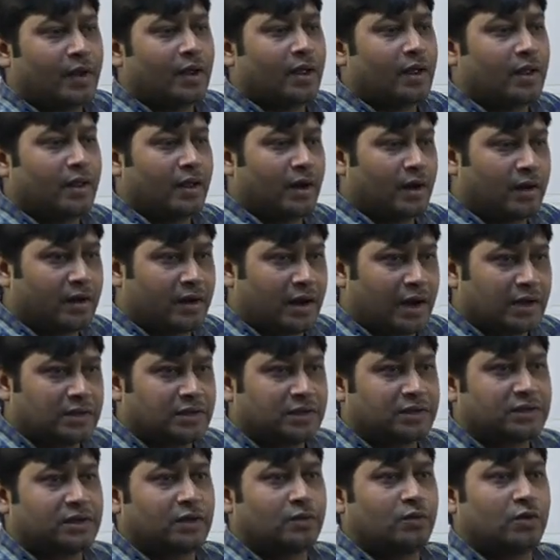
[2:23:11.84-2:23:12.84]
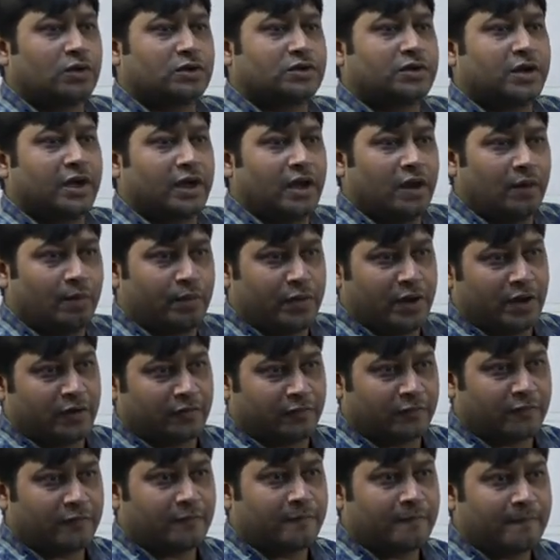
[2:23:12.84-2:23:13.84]
Okay, that transition was taking
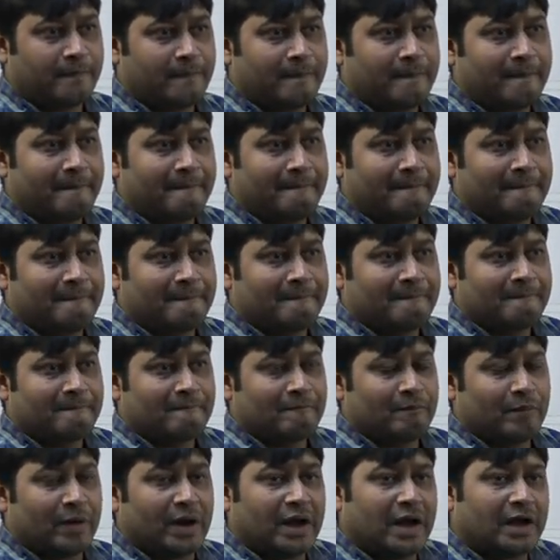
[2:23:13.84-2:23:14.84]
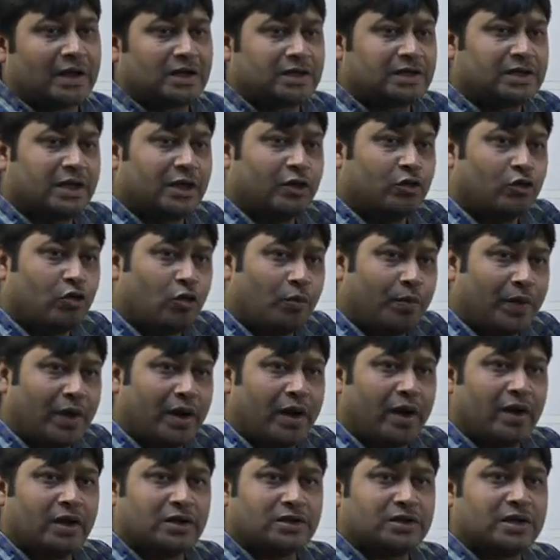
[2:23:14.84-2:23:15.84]
place. But let us say
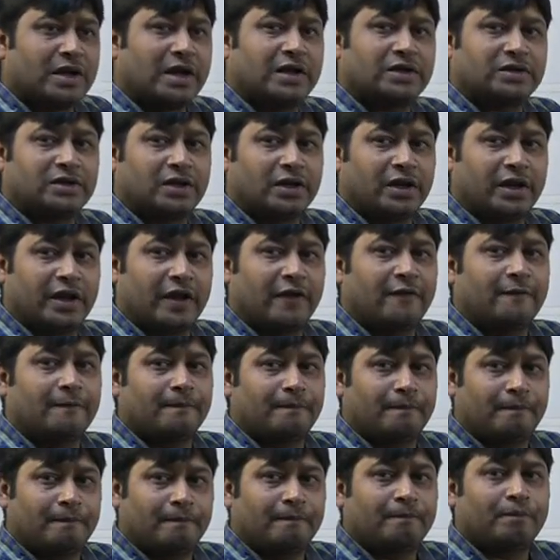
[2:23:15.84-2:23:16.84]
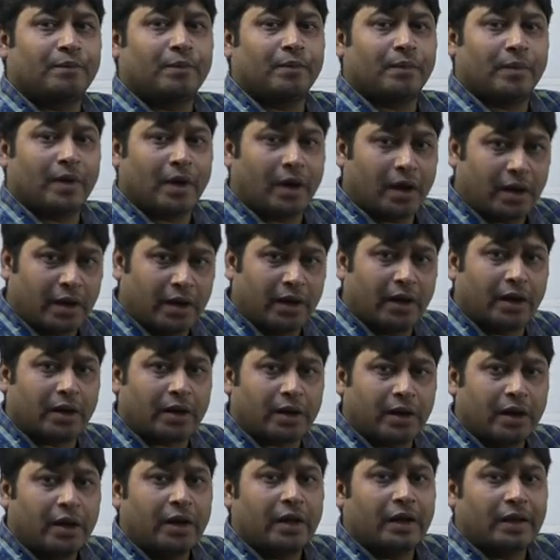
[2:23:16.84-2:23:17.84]
European industrialization came
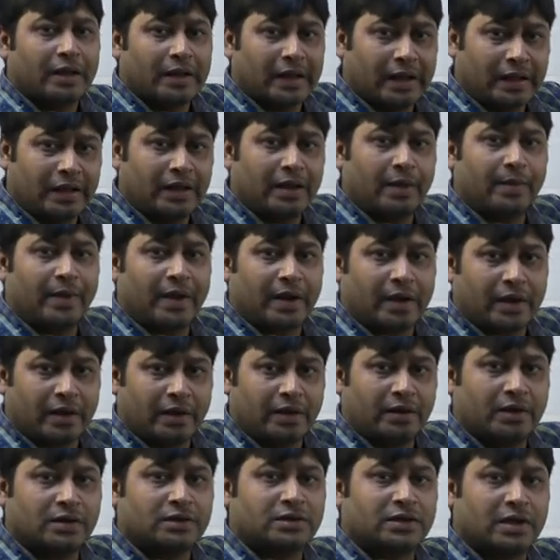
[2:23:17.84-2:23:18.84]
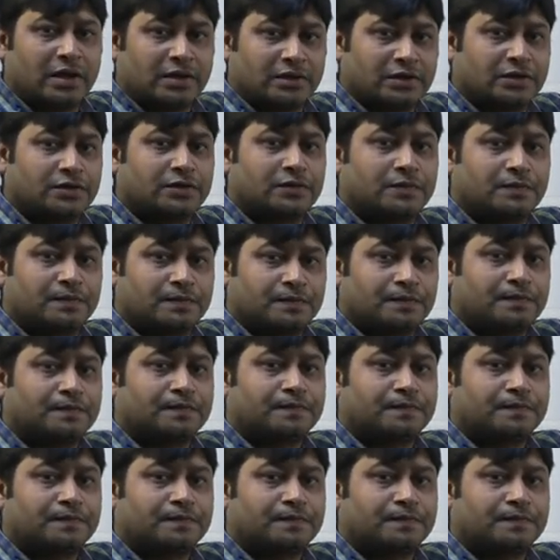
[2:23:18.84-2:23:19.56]
earlier than the American industrialization.